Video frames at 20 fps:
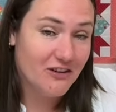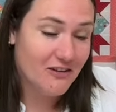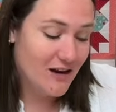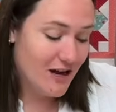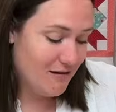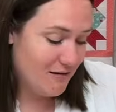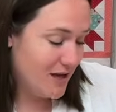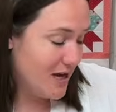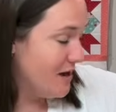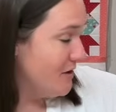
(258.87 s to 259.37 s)

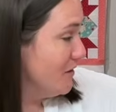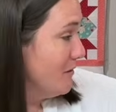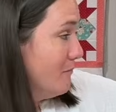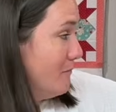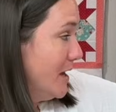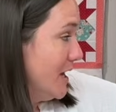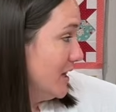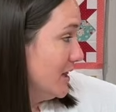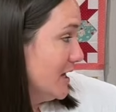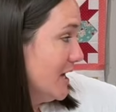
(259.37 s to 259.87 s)
out how to
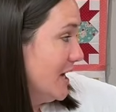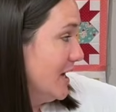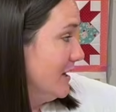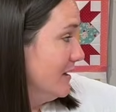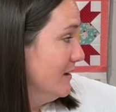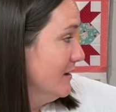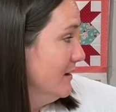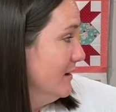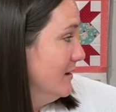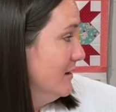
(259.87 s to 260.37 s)
make that
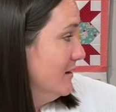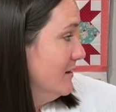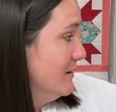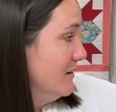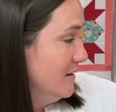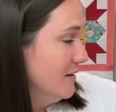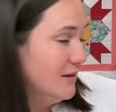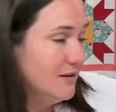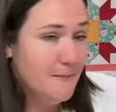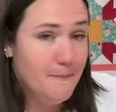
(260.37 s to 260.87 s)

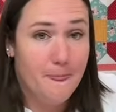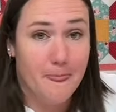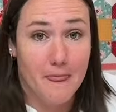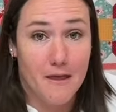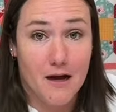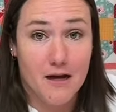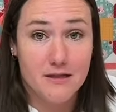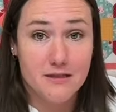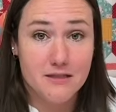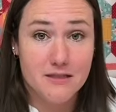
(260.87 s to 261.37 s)

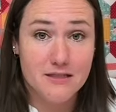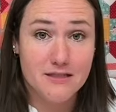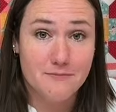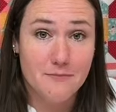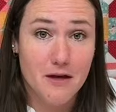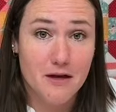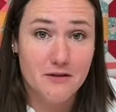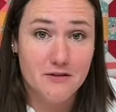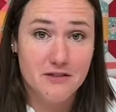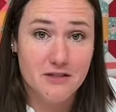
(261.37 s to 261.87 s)
not
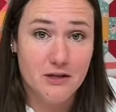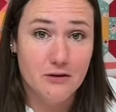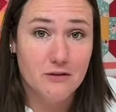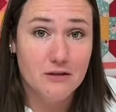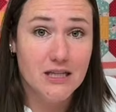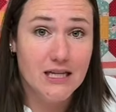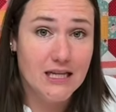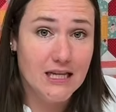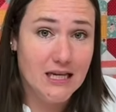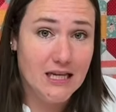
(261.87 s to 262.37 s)
smell so
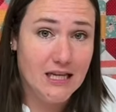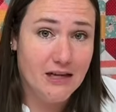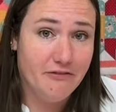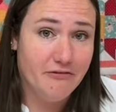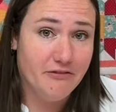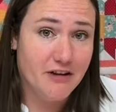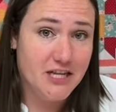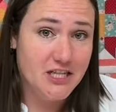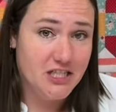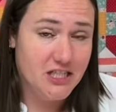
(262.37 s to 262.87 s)
linen-y,
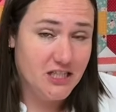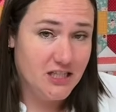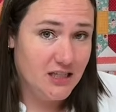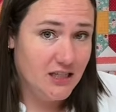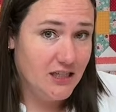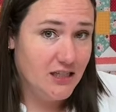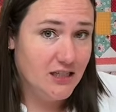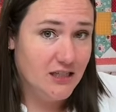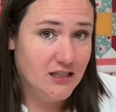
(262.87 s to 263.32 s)
freshy.